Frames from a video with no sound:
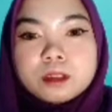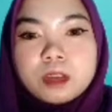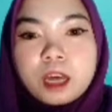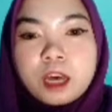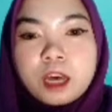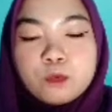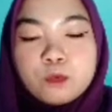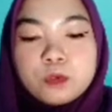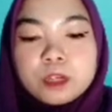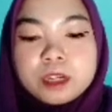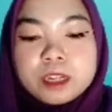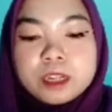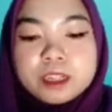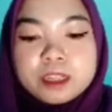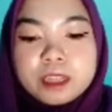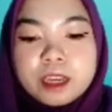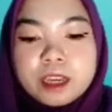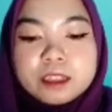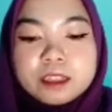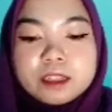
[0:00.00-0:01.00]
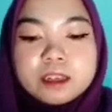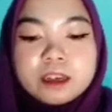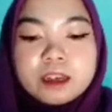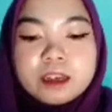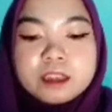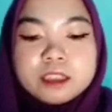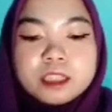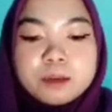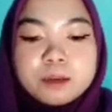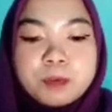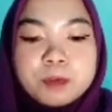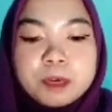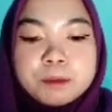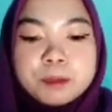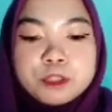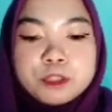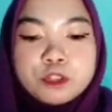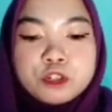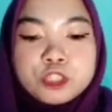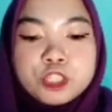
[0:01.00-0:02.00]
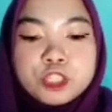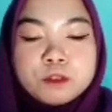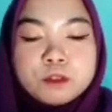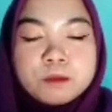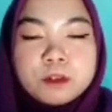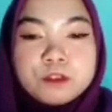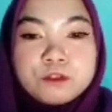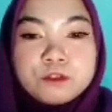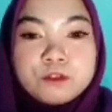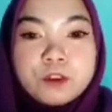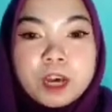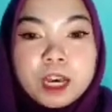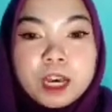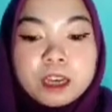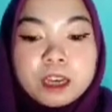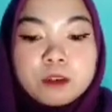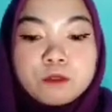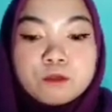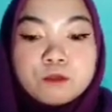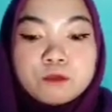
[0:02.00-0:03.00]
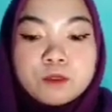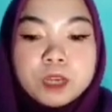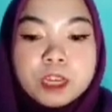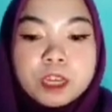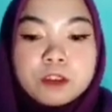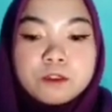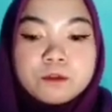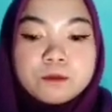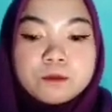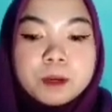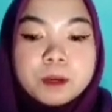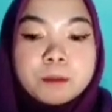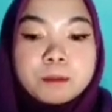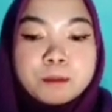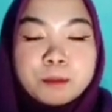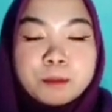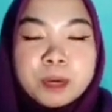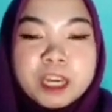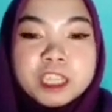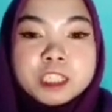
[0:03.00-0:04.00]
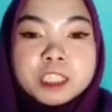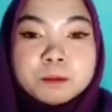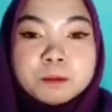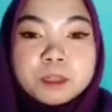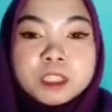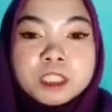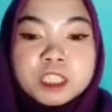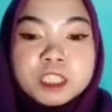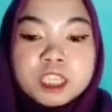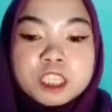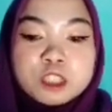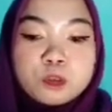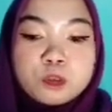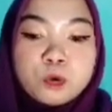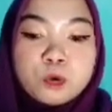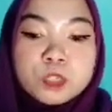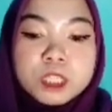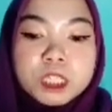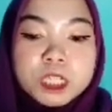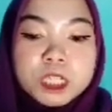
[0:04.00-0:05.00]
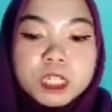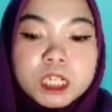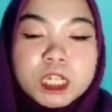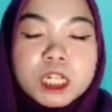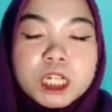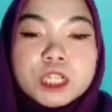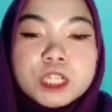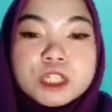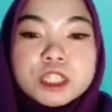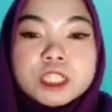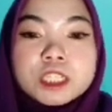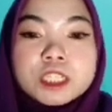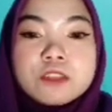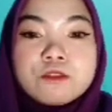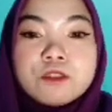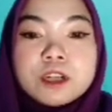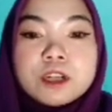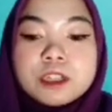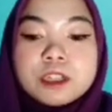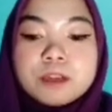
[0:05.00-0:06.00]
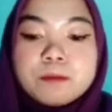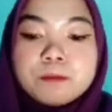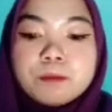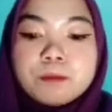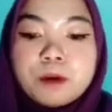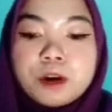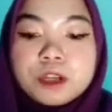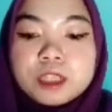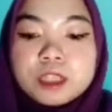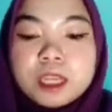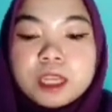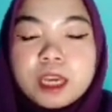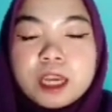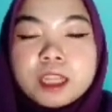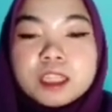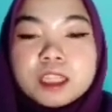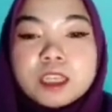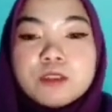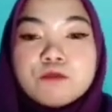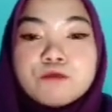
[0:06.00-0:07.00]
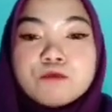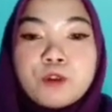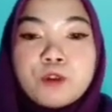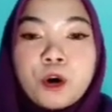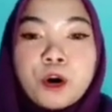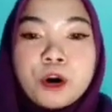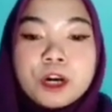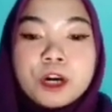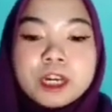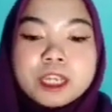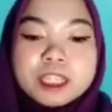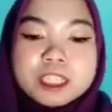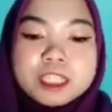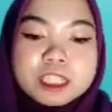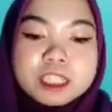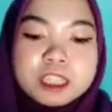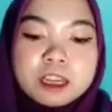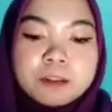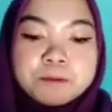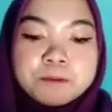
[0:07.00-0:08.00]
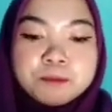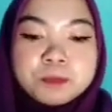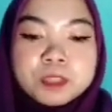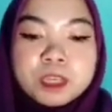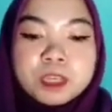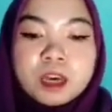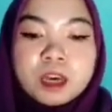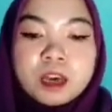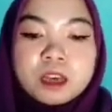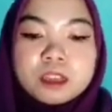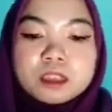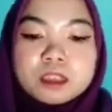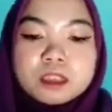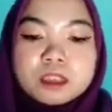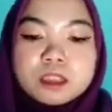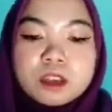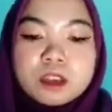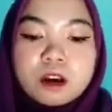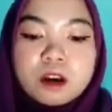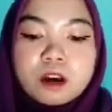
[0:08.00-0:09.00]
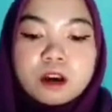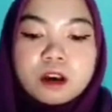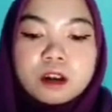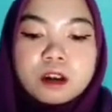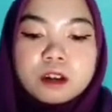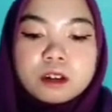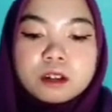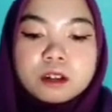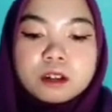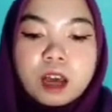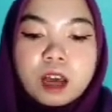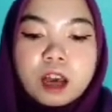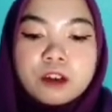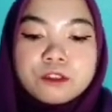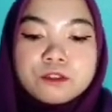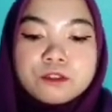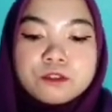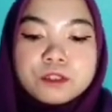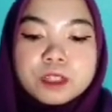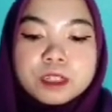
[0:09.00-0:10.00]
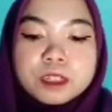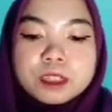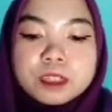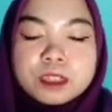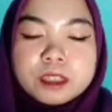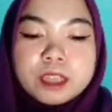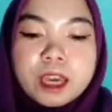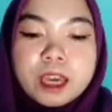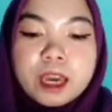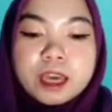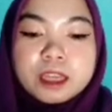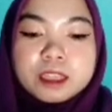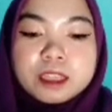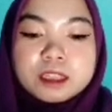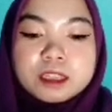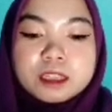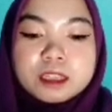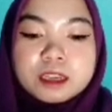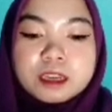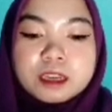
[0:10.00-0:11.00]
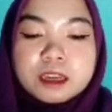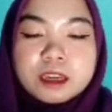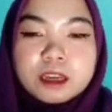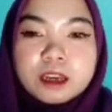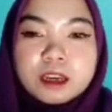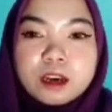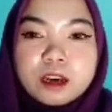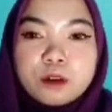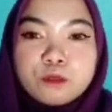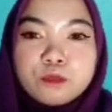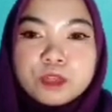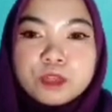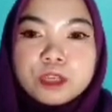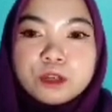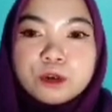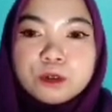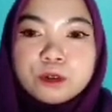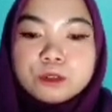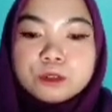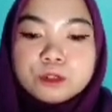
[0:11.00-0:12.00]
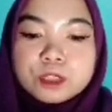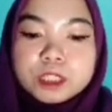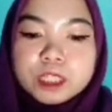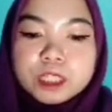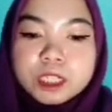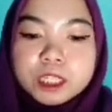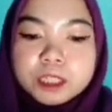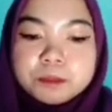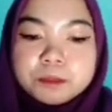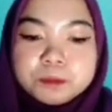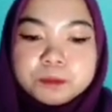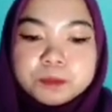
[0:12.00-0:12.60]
will connect the paper document file with mesh purchase order, receiving report, and invoice. So after that we go to the